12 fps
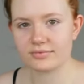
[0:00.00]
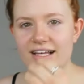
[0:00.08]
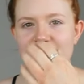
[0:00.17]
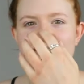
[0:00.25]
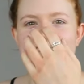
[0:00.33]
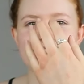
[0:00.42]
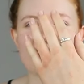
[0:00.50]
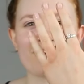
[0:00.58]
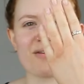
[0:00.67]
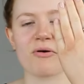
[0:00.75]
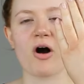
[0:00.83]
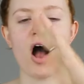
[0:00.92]
that looks
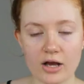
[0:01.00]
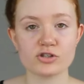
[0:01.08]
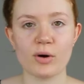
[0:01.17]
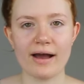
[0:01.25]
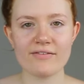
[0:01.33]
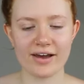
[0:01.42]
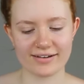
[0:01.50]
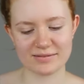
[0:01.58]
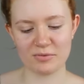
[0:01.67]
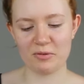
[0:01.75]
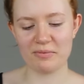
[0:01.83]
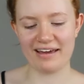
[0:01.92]
terrible. So I have eczema on my